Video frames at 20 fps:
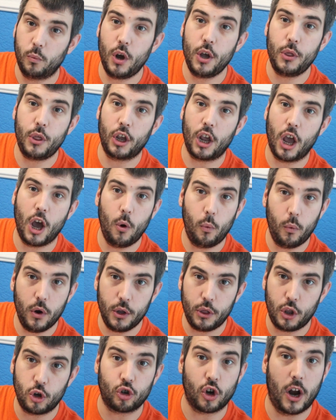worth a go,
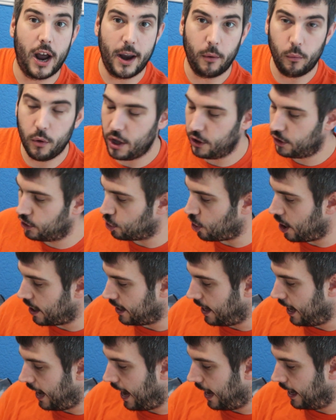worth a try, worth
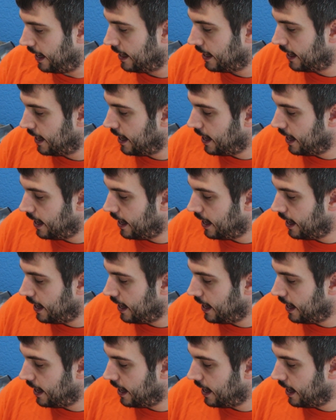trading it in.